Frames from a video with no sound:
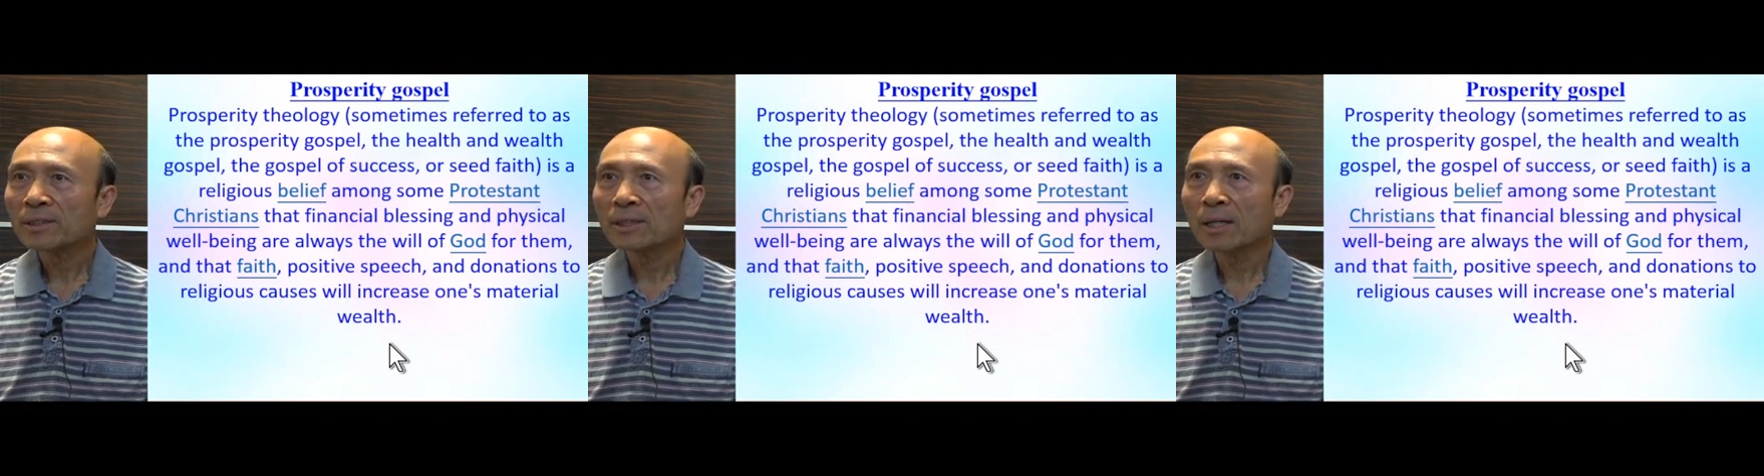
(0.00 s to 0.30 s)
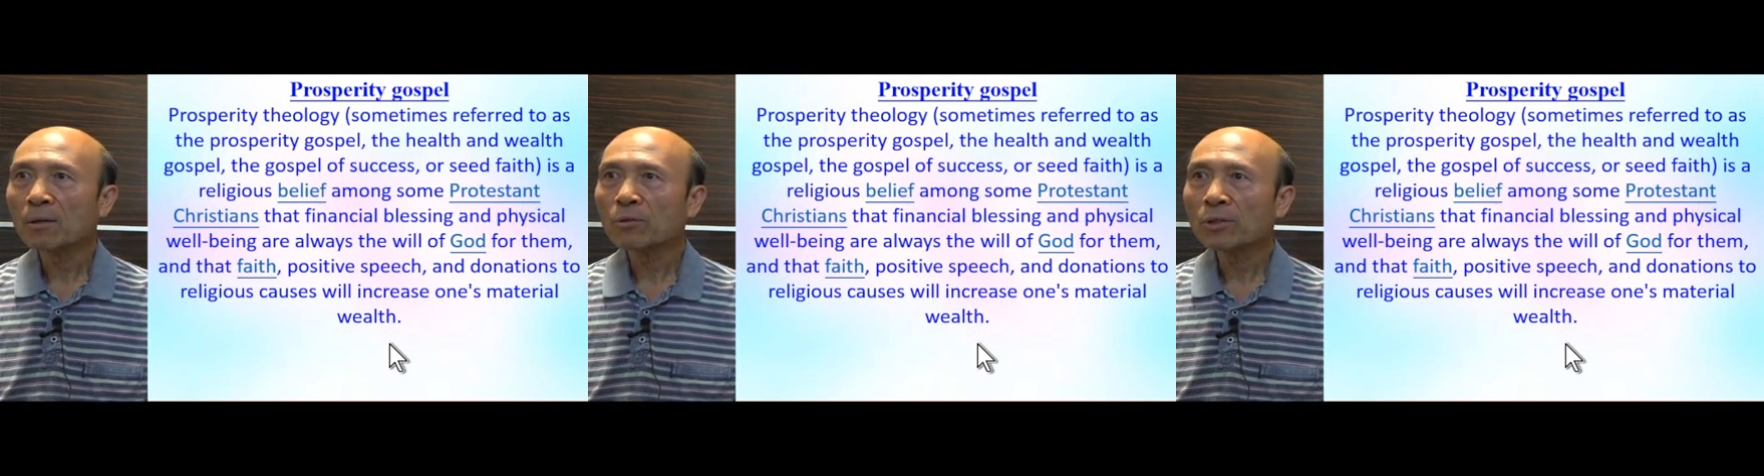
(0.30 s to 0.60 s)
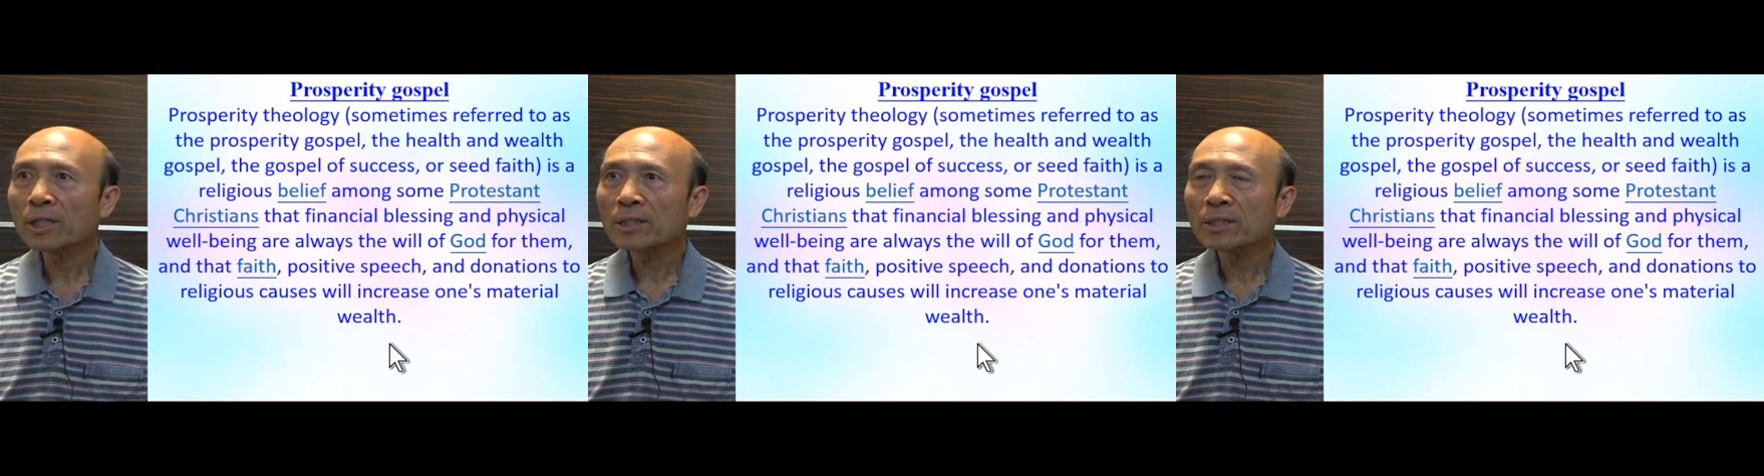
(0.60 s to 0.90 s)
uh,
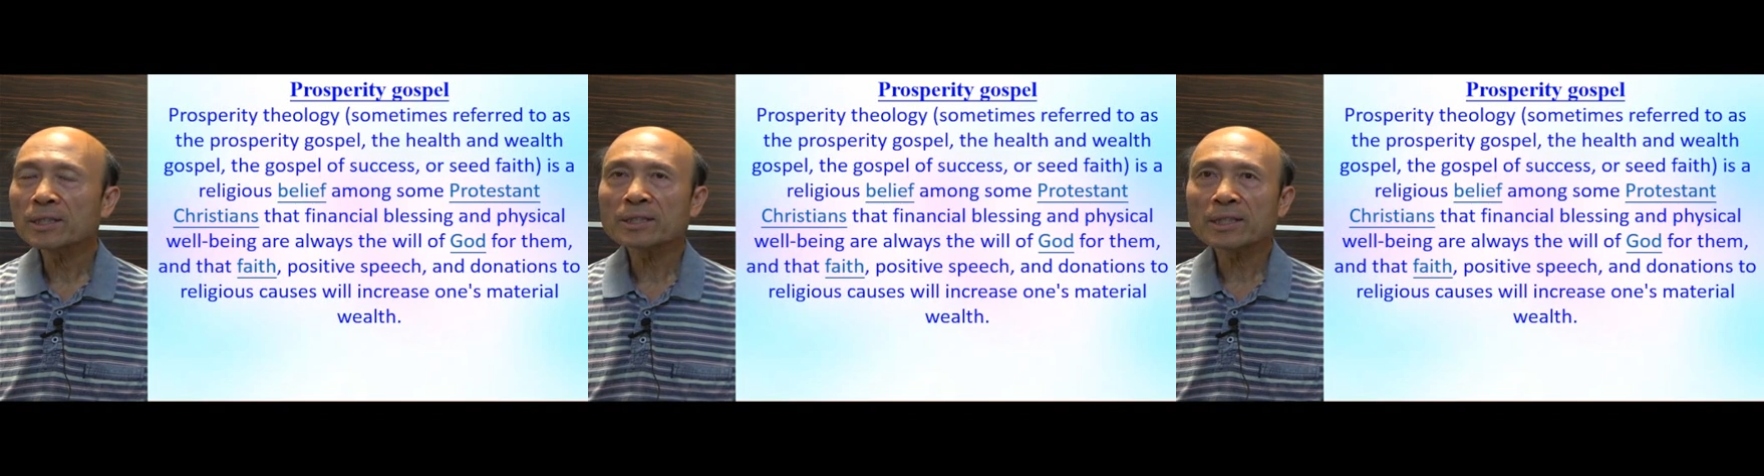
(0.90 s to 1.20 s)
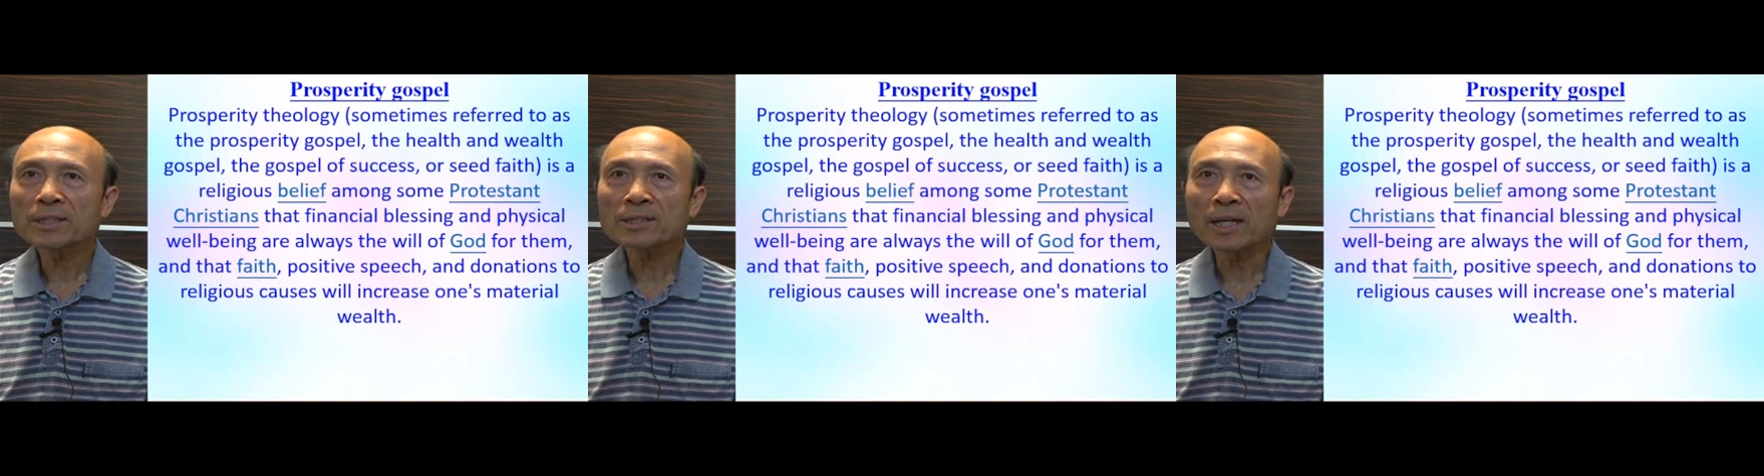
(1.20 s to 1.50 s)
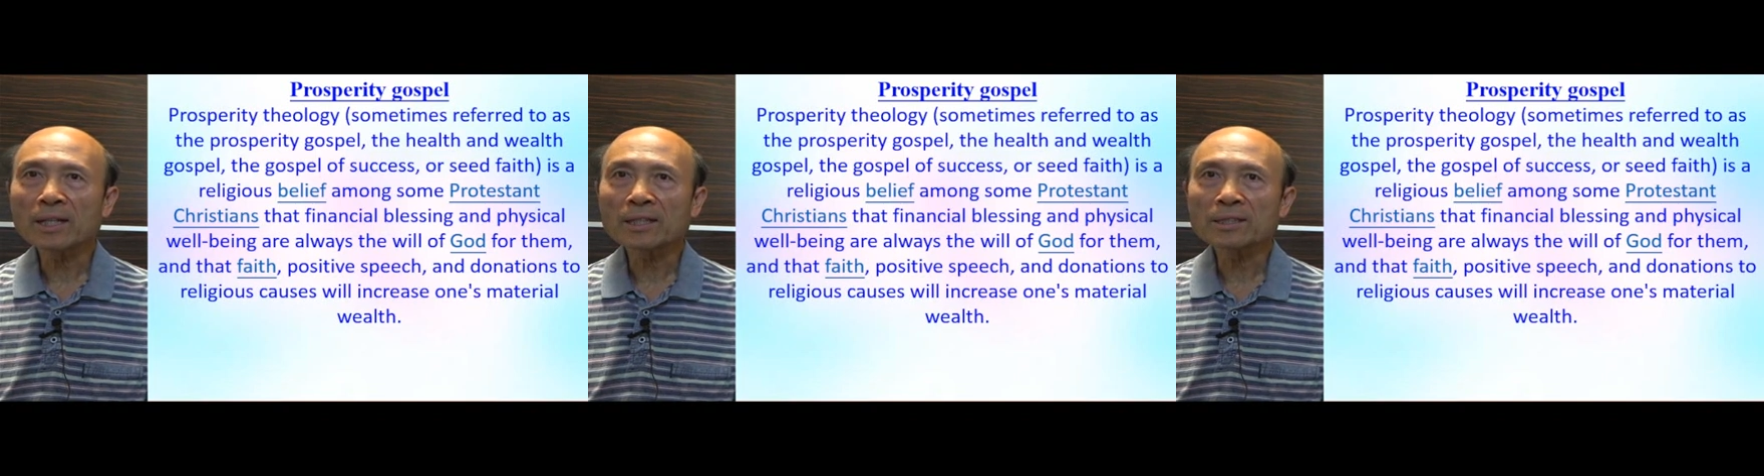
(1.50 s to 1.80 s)
what it says
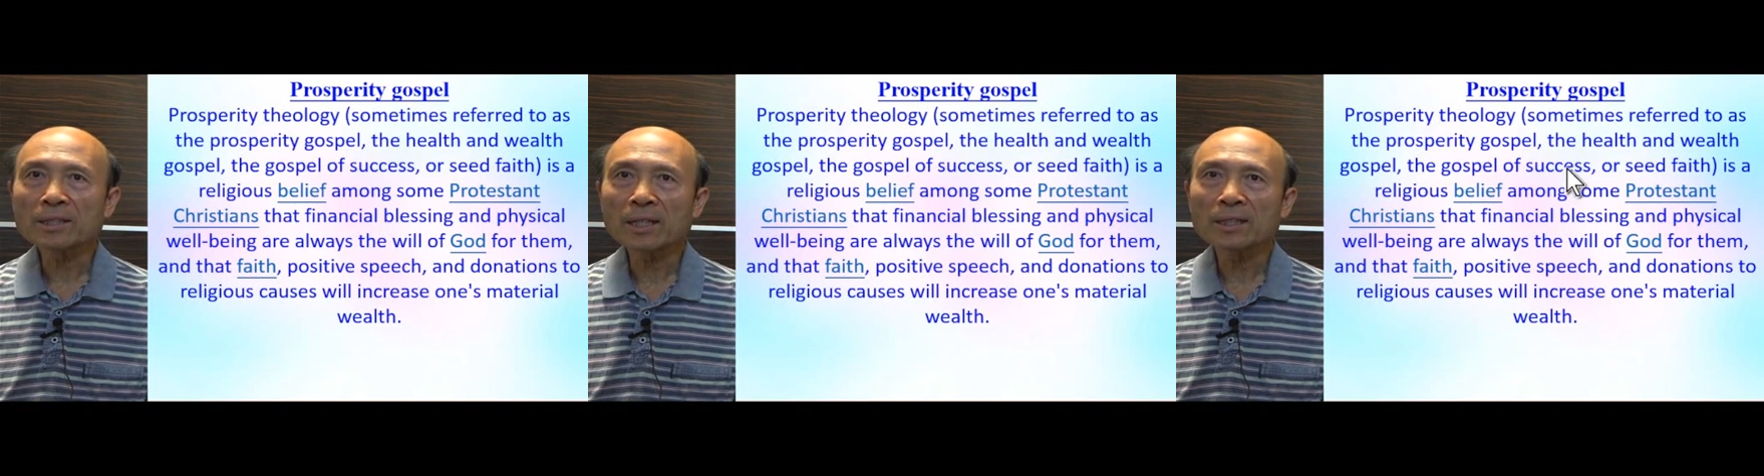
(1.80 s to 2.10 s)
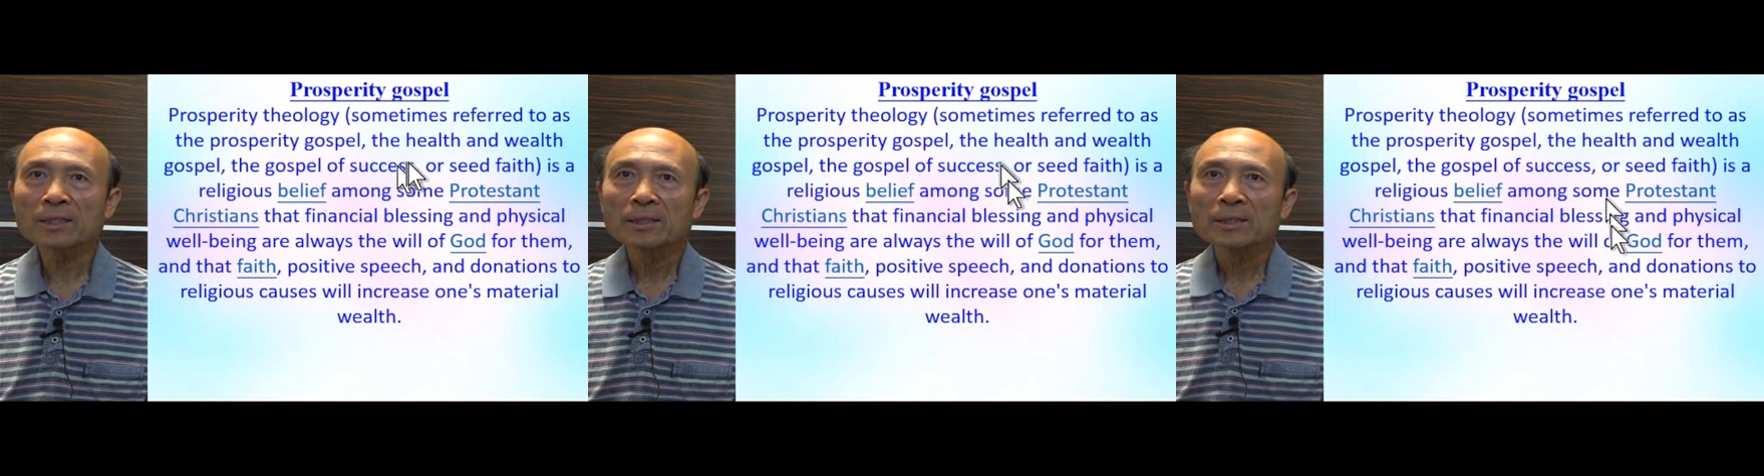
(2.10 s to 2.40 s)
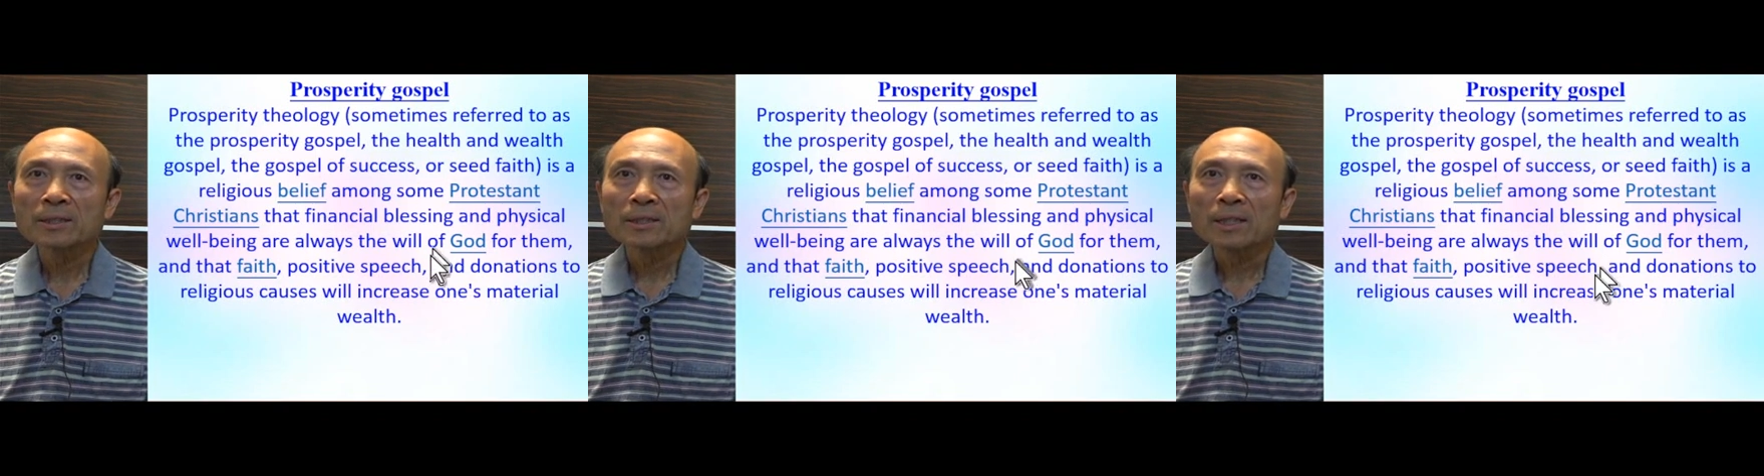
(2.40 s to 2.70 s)
that is that
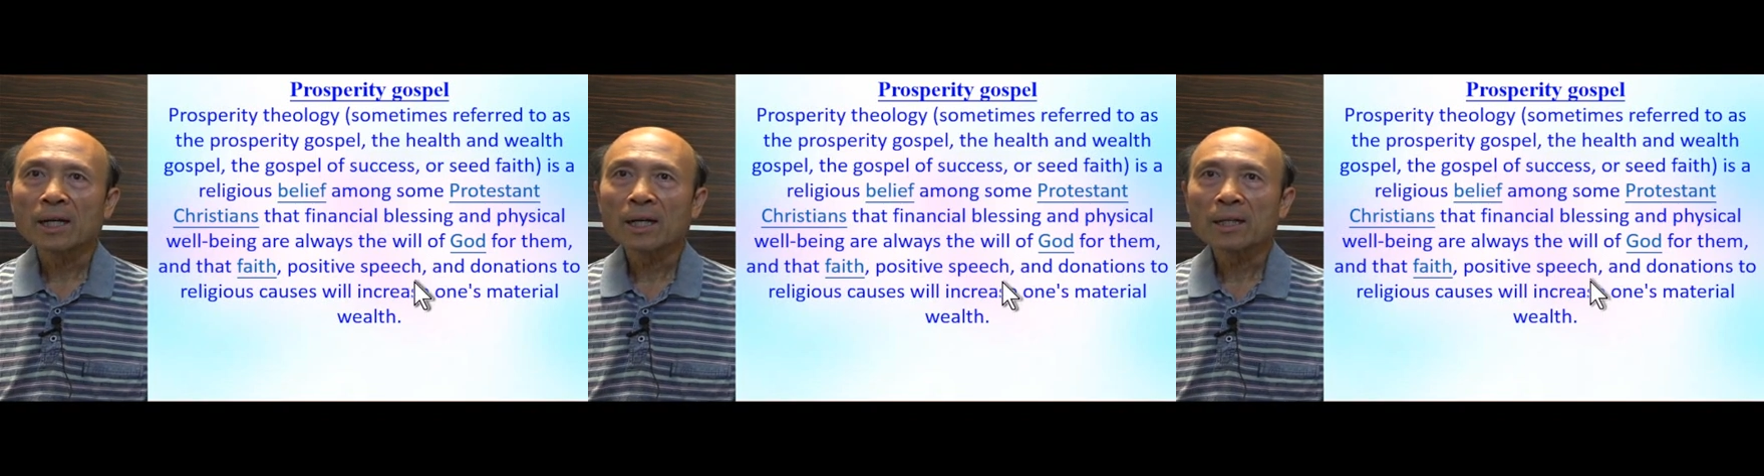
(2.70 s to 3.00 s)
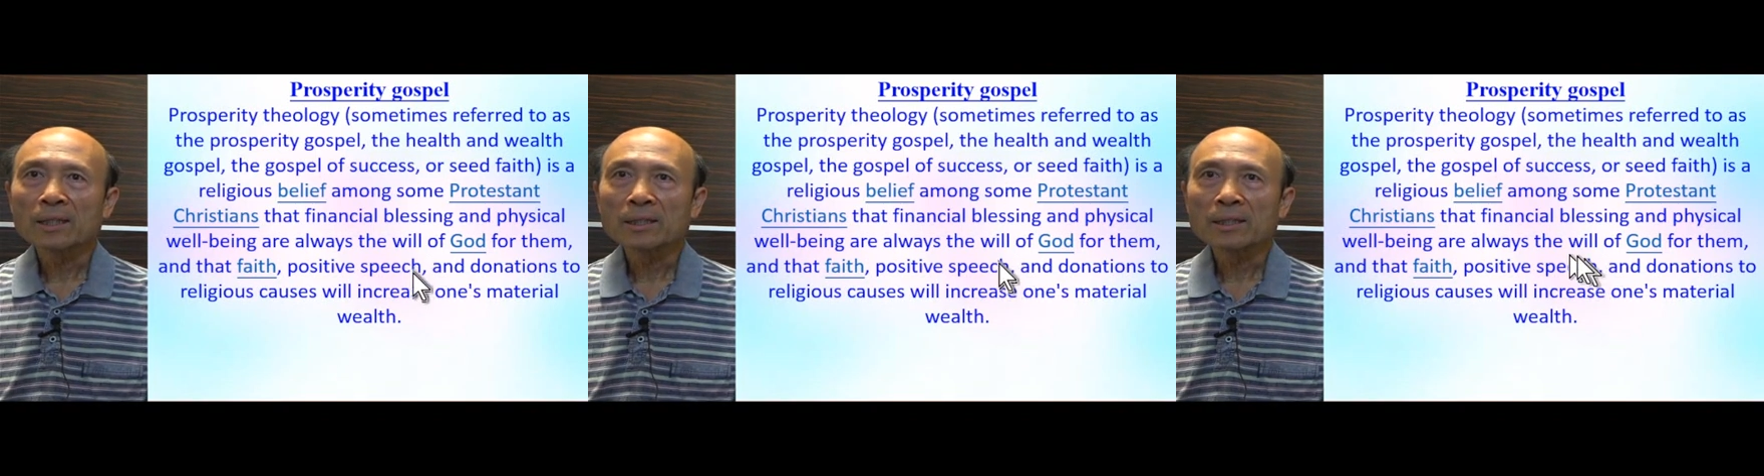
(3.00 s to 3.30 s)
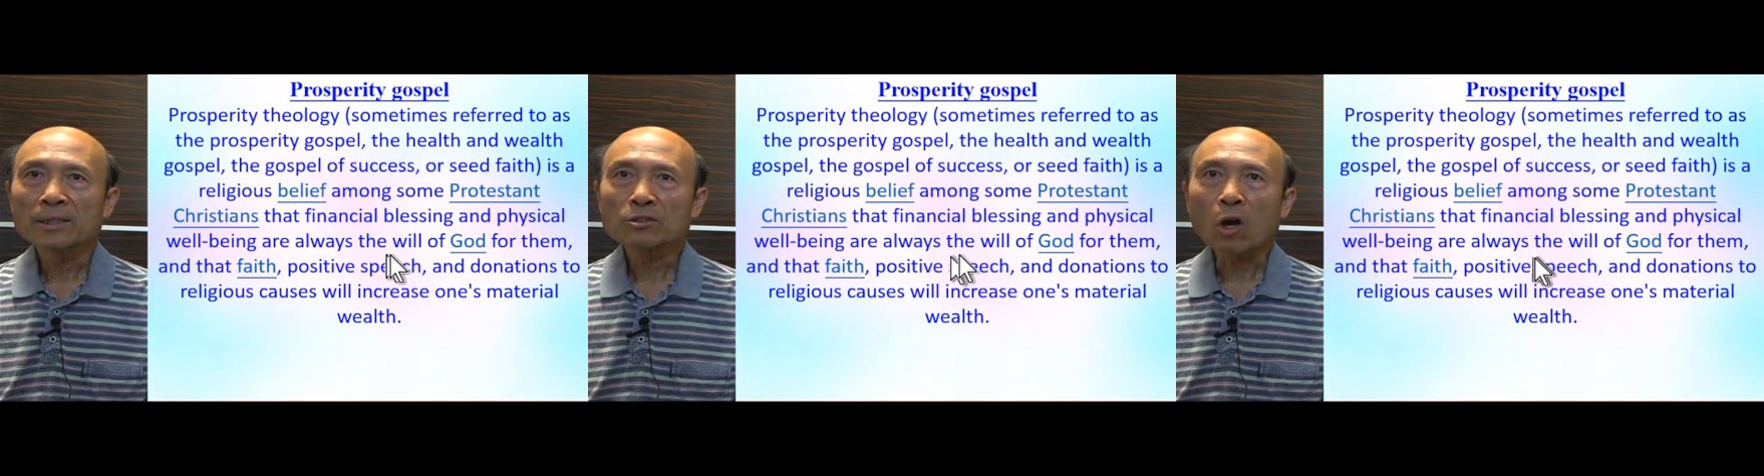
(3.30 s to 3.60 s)
uh,
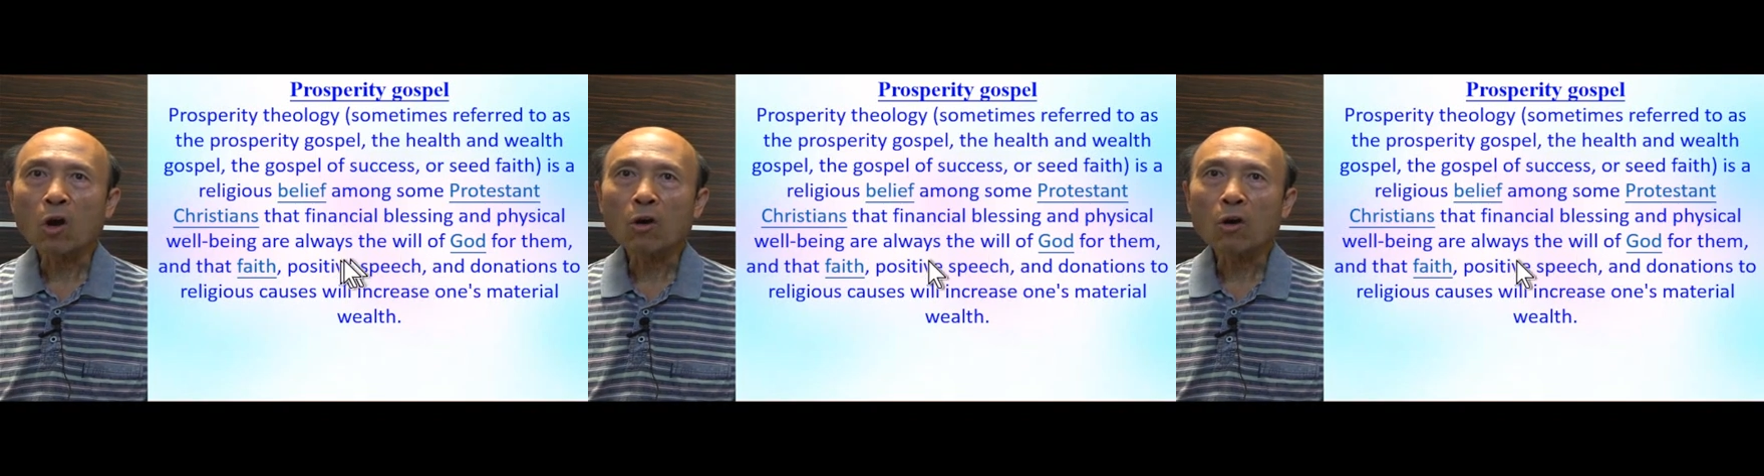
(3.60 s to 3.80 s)
it's